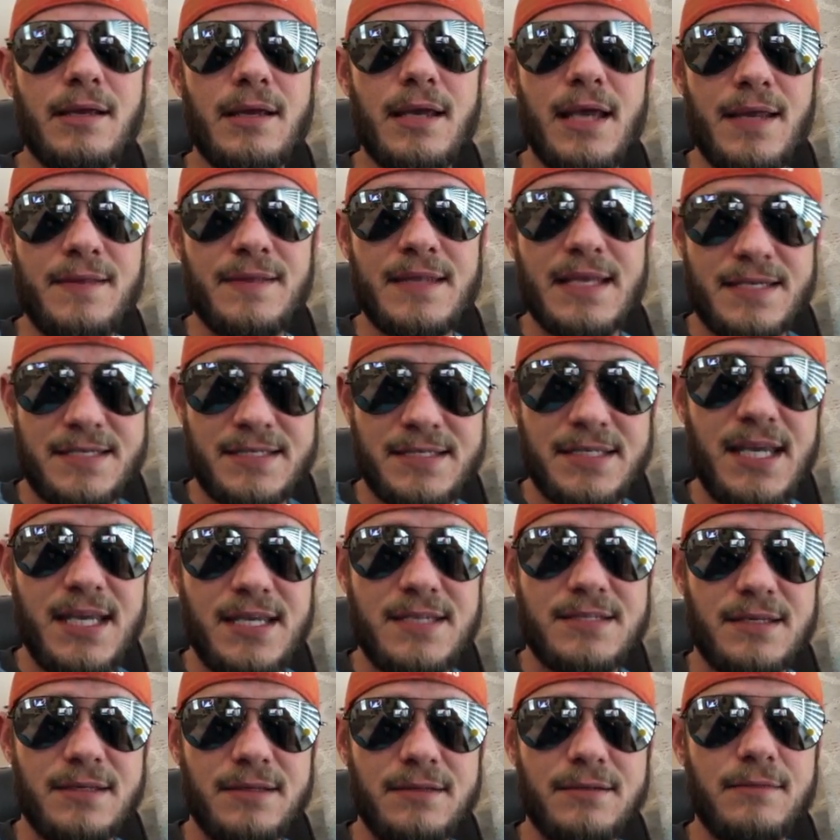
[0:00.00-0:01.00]
this
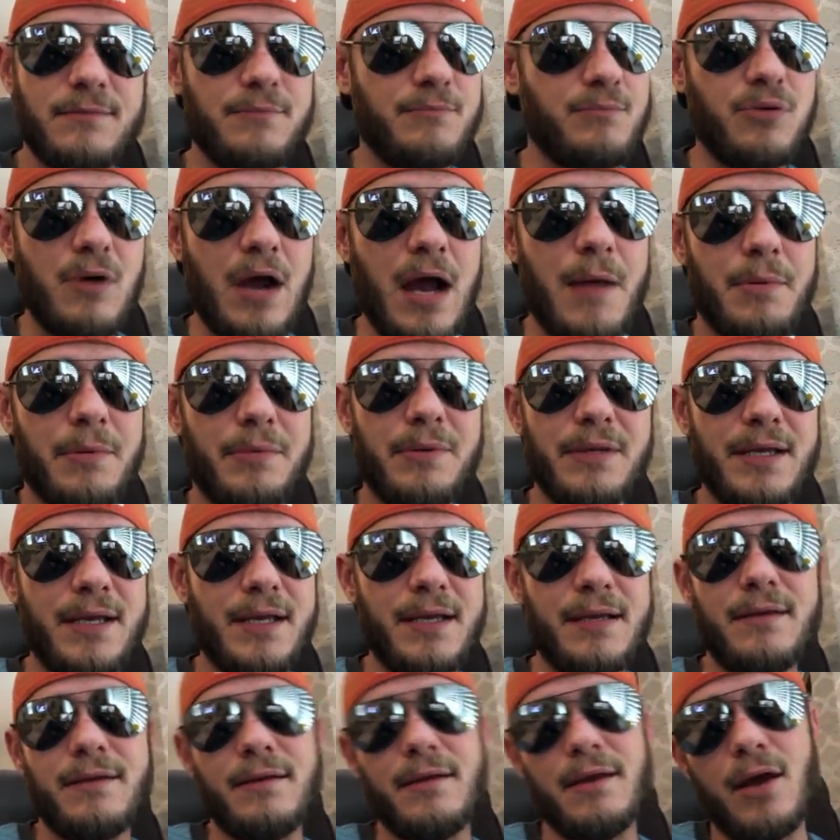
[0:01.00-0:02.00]
season,
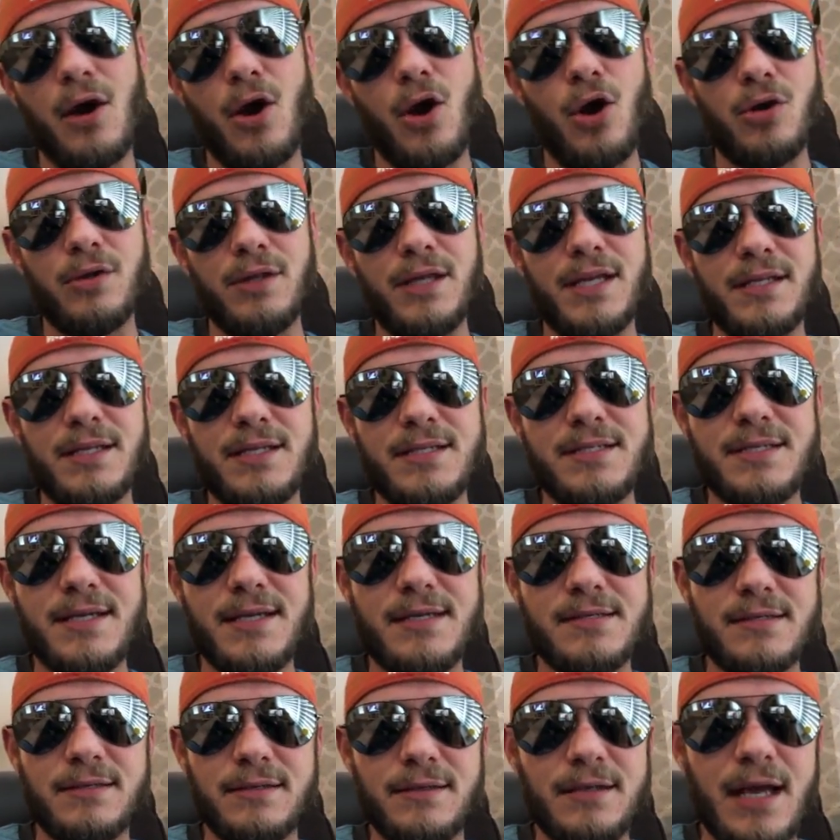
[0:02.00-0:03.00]
probably early in the
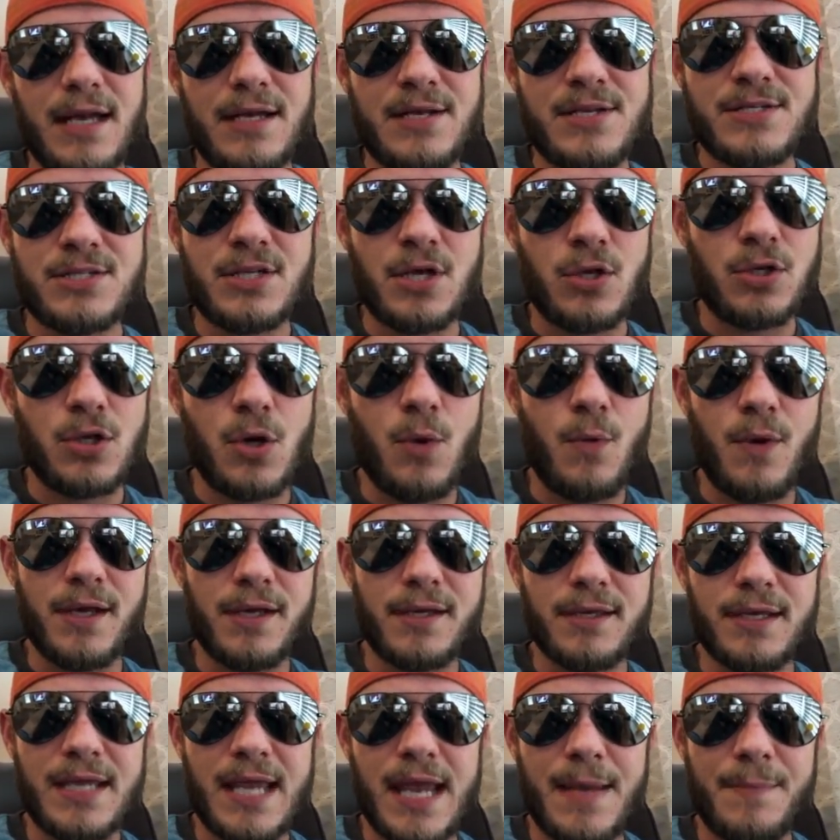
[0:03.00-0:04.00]
season. I just don't know
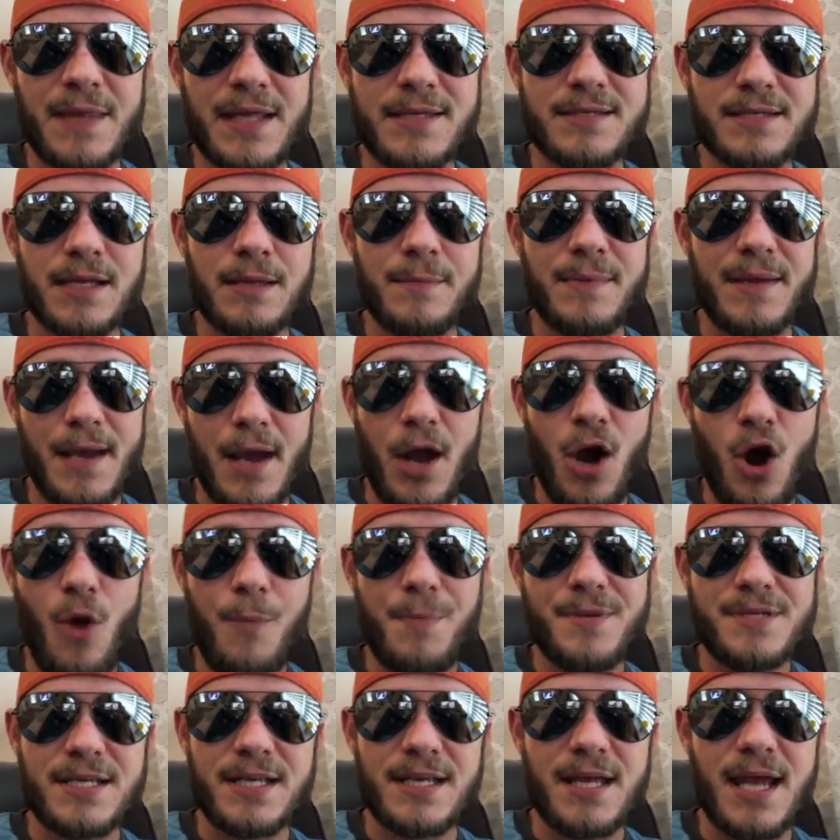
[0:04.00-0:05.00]
what game that's going to be. I hope
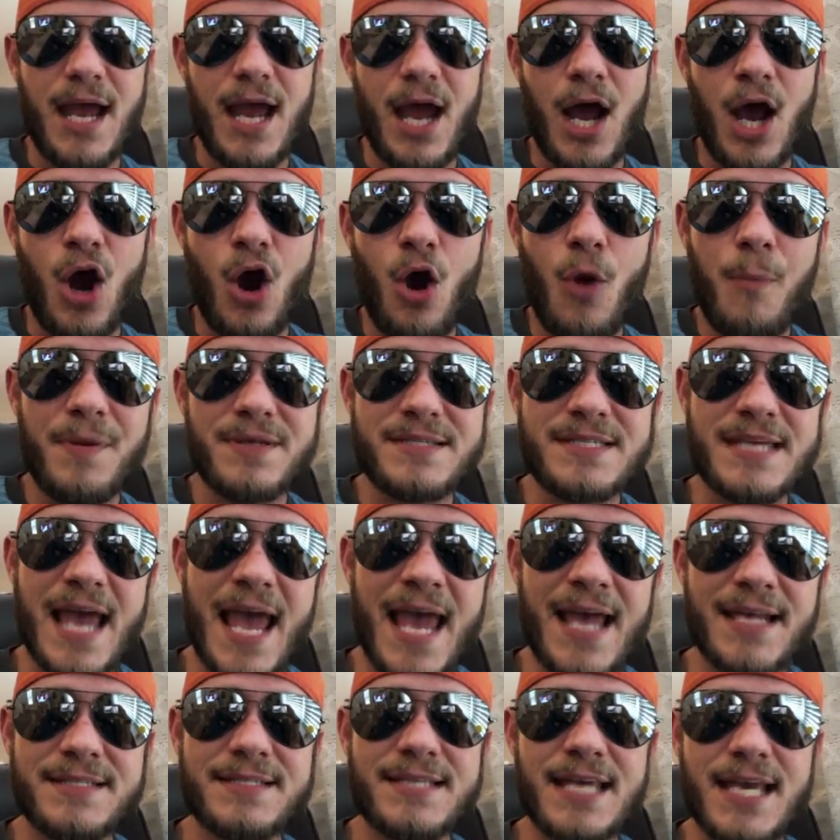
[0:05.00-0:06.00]
it's
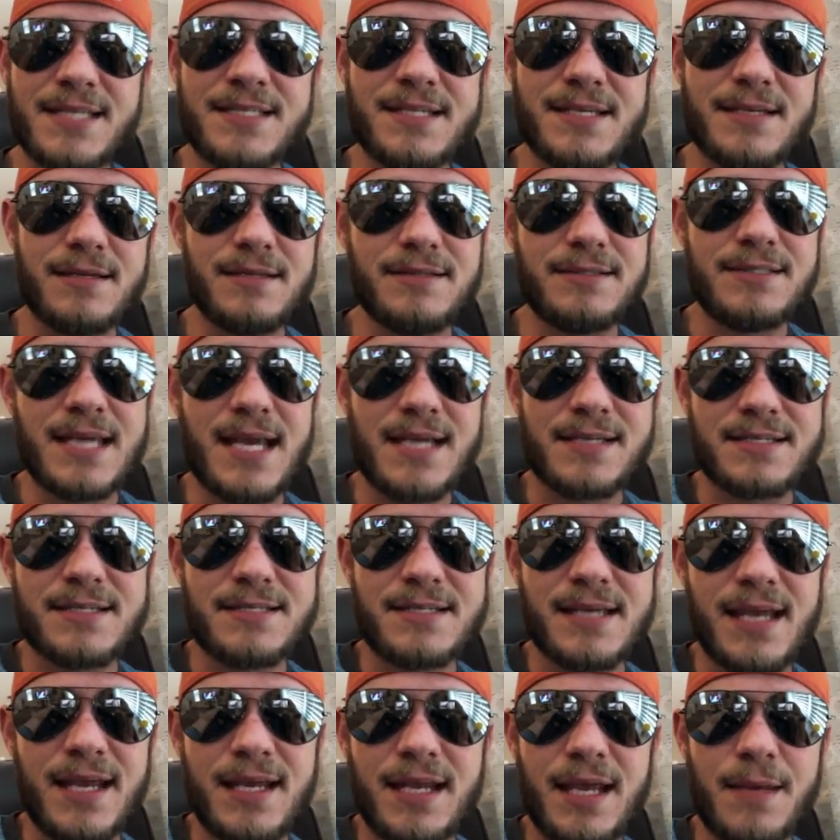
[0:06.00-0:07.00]
at Texas
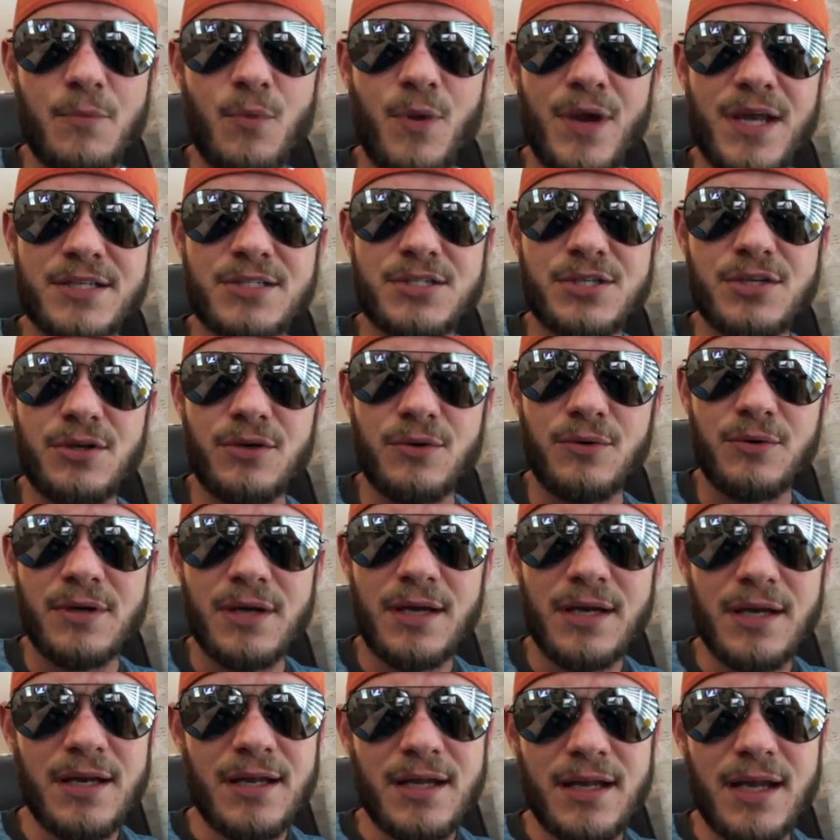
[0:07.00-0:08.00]
A&M week 2.
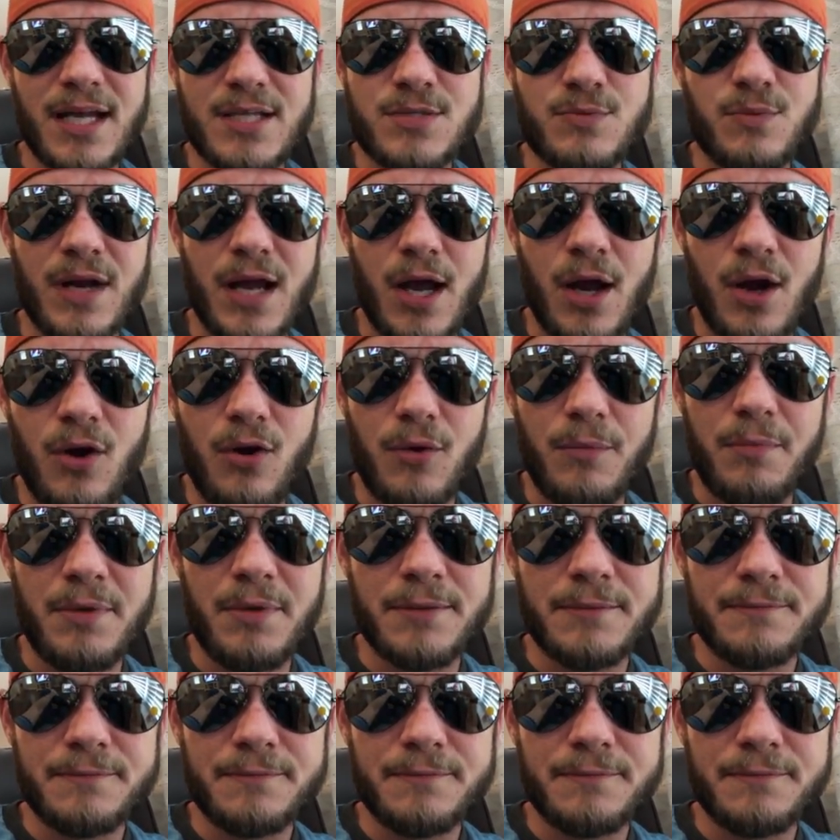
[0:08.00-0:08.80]
That's what I hope.